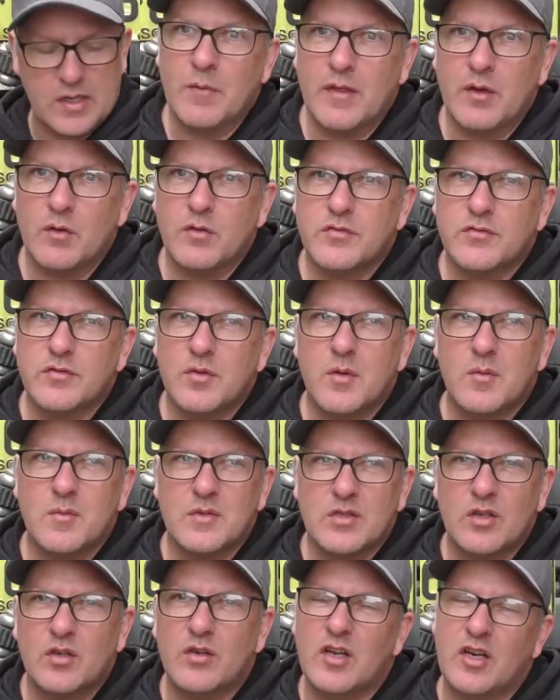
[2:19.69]
But that was through
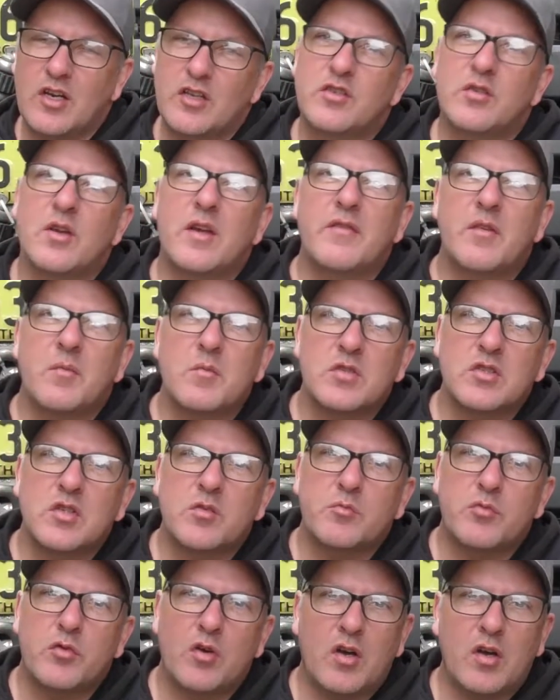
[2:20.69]
Amazon, and I do have
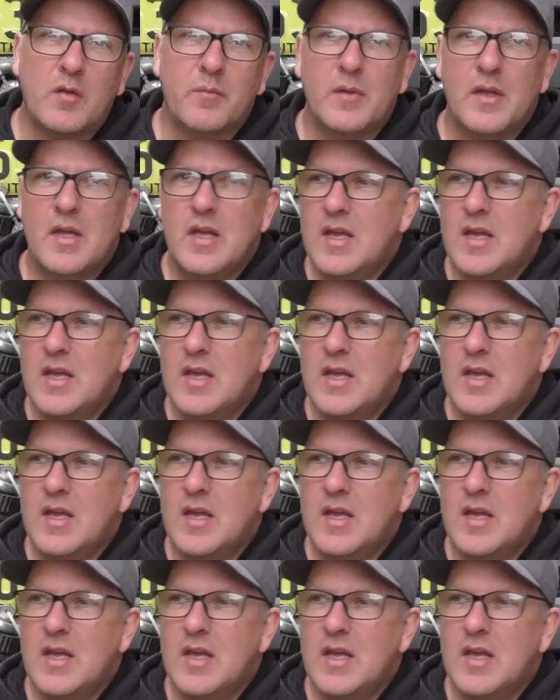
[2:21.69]
Amazon Prime.